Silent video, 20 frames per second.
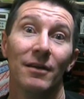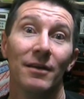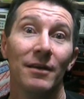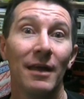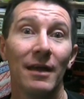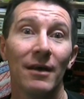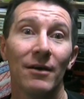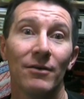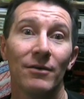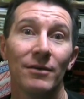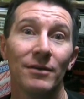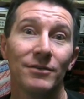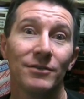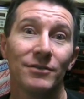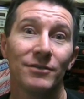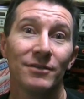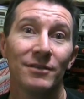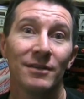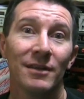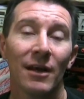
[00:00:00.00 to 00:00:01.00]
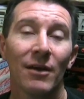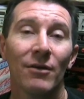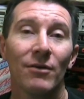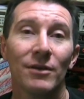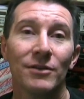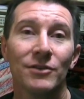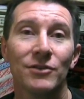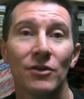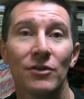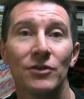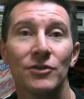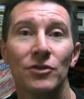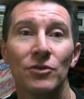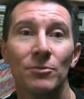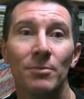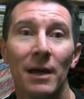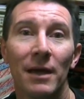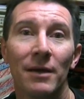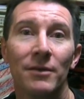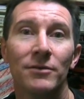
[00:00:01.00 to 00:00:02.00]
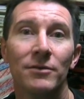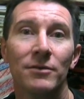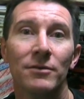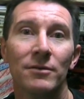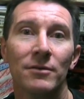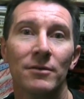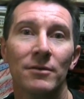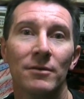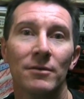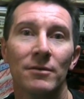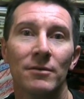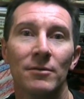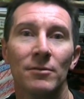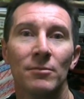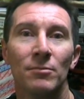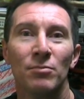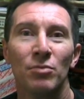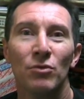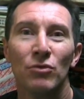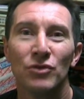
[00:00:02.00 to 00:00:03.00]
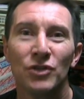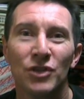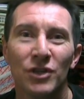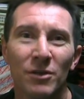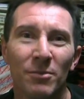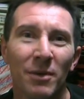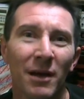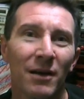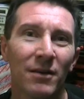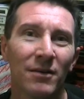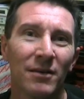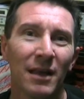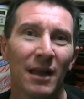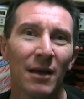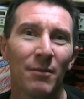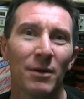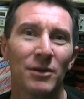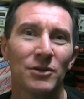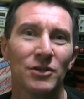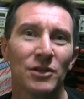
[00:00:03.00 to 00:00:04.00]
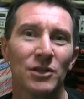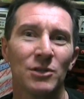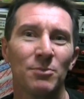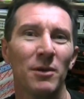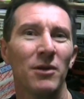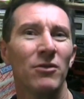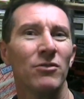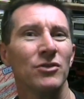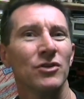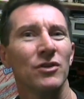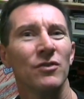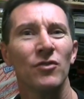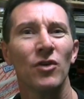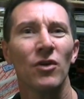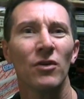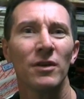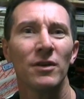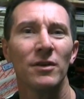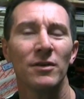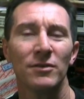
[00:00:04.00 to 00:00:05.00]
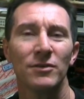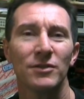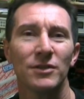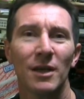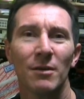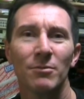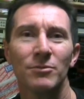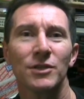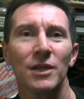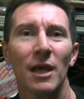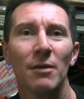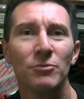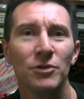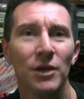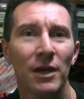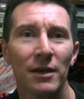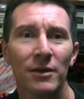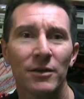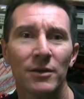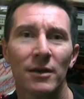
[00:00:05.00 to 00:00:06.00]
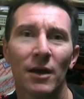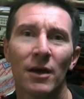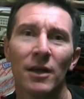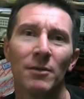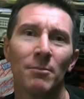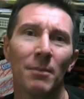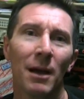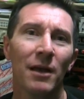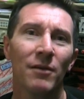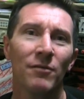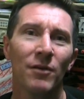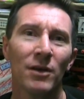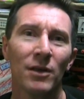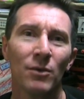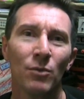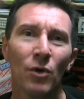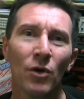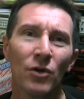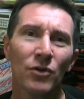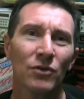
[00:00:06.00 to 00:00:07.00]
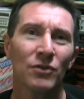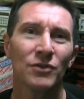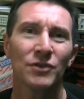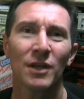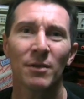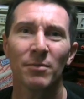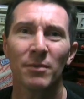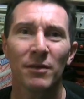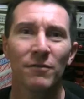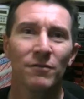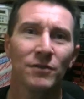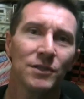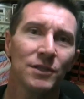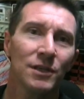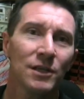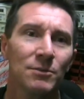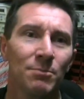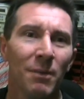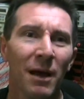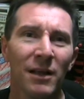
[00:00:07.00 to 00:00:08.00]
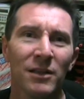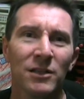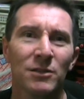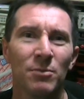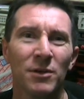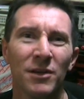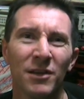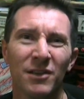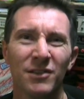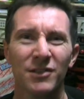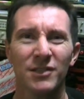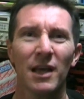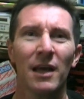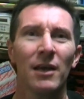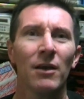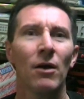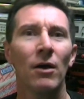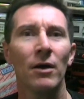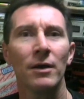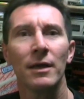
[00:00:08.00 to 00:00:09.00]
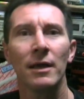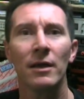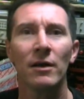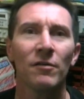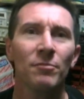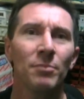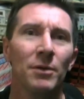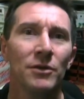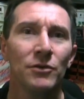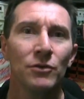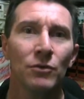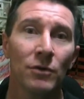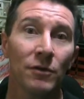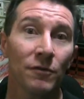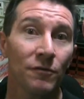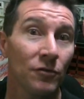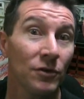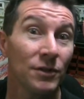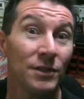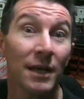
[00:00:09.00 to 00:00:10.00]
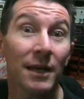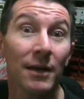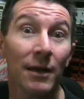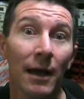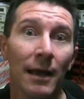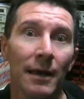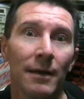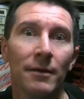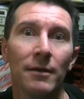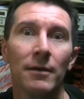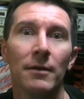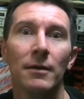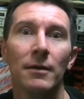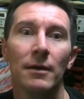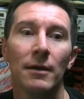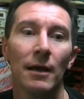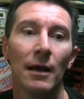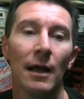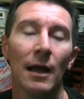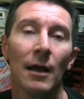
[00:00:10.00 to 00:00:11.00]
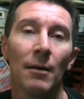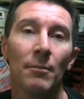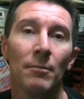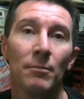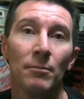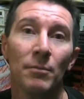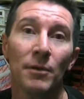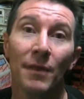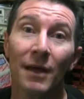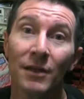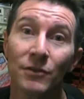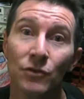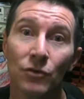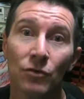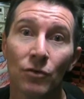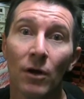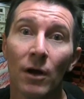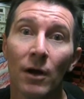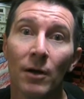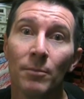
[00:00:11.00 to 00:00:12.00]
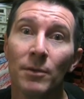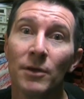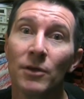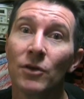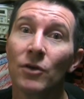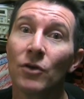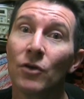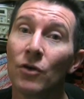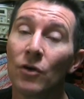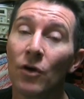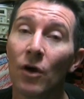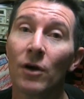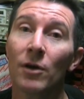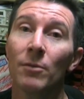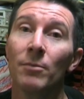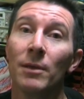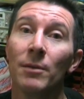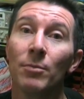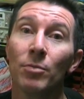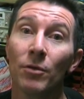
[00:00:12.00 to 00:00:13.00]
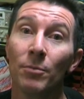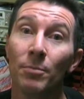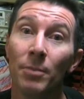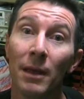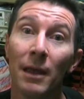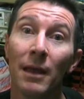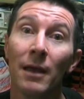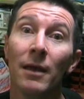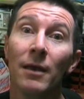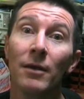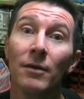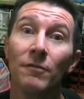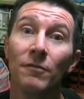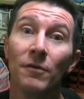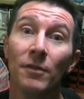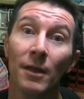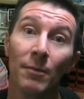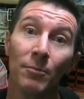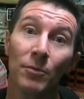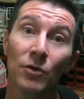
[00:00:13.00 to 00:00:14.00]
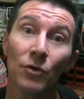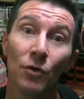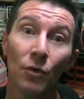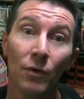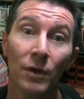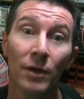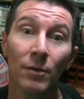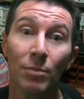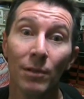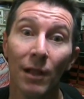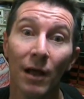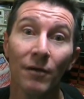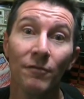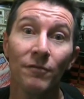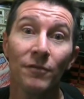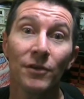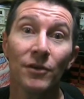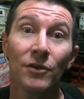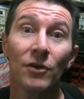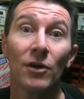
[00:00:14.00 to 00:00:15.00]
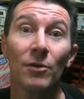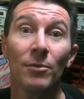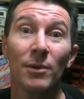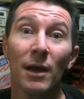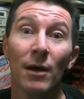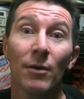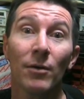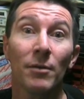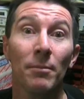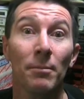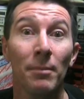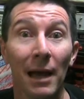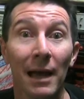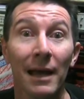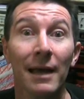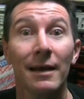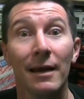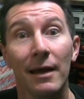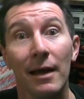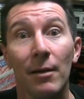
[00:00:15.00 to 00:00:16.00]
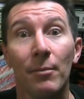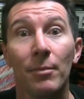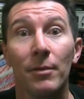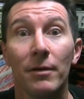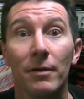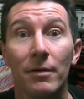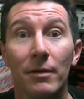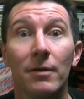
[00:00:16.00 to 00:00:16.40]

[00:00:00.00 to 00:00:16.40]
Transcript: Now it's you know it's not too bad to bullshit about how much experience you've got in some subject. You know you may have only worked on something for six months, but you can say, oh yeah, I've been doing it for a decade. Um, but that's all right. But you've got to be prepared for them to call your bluff, and you've got to be able to back it up.